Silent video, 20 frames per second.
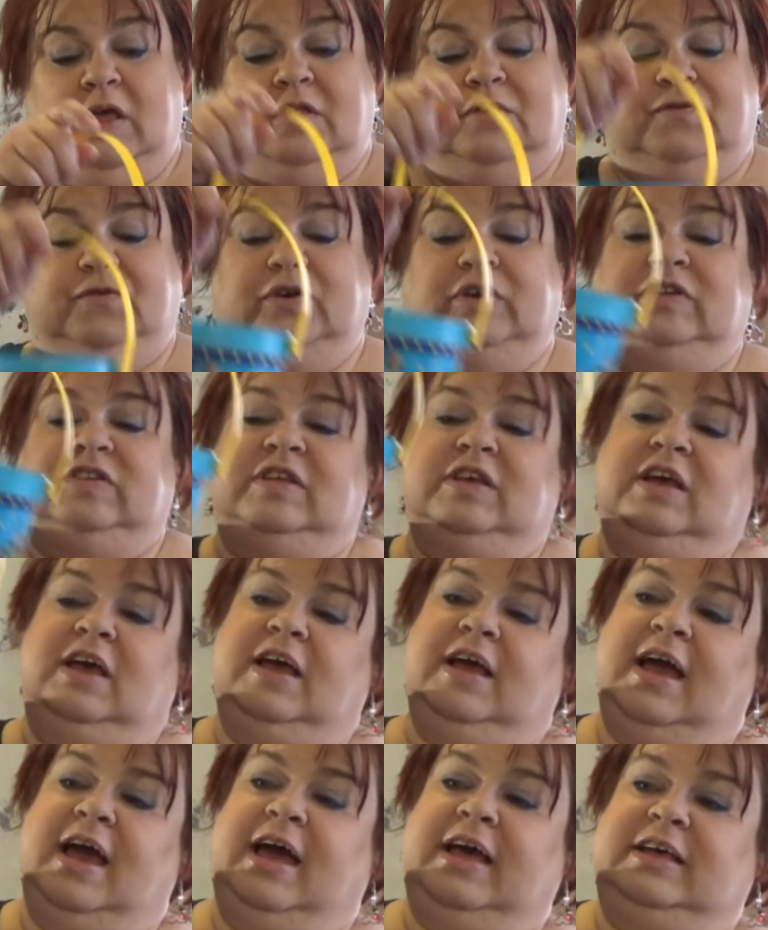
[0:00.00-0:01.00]
The first thing
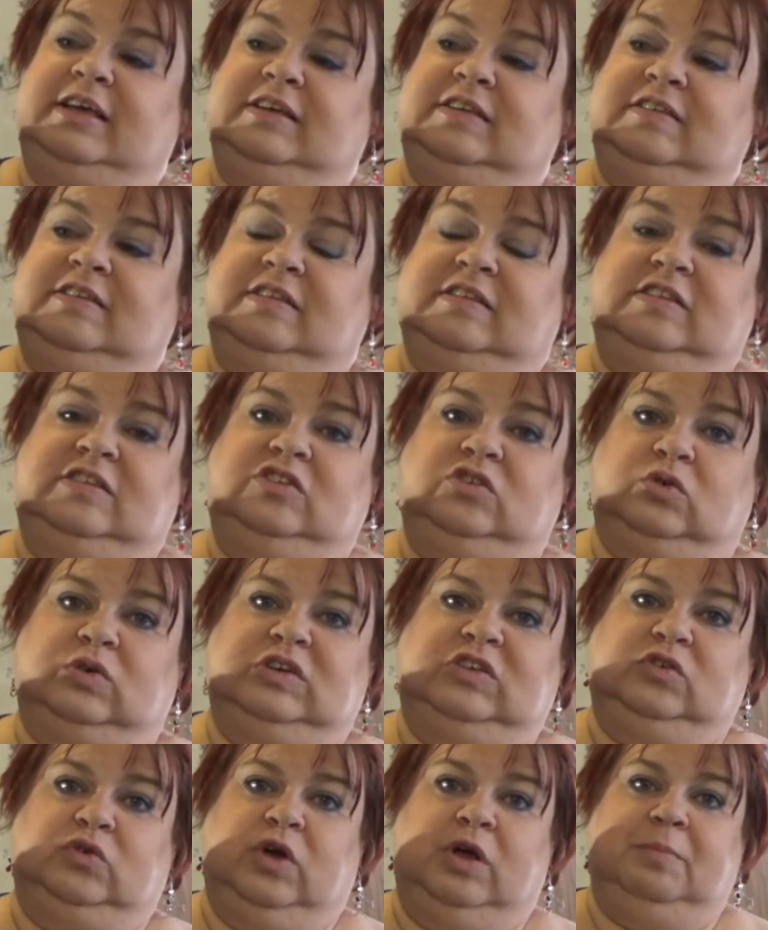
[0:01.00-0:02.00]
I got is this
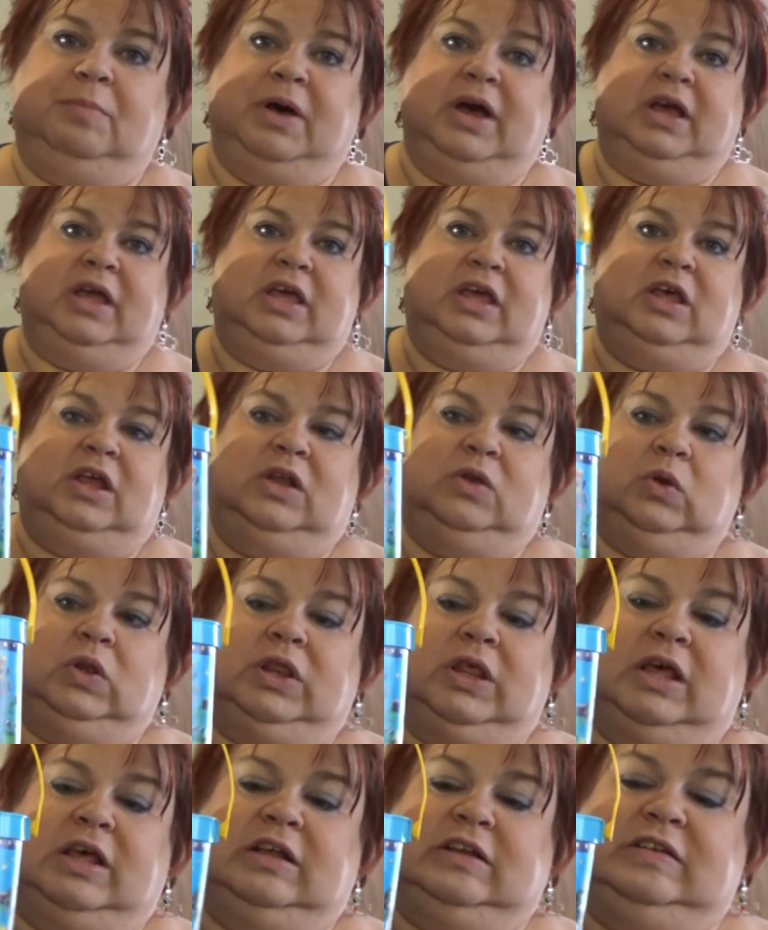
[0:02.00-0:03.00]
Toy Story bucket
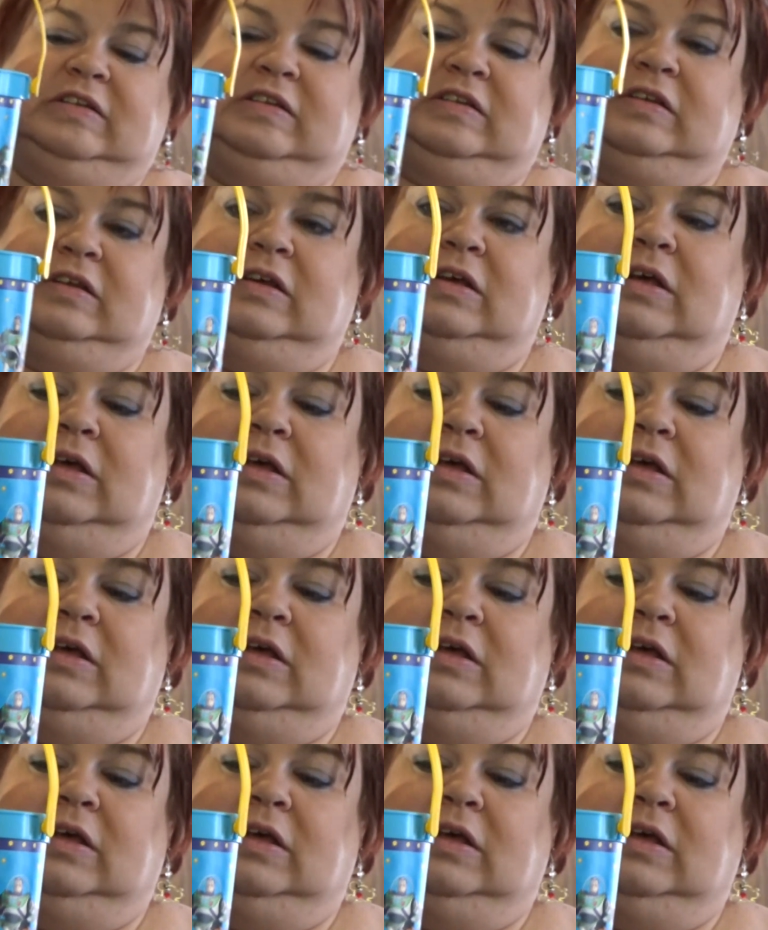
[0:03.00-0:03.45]
that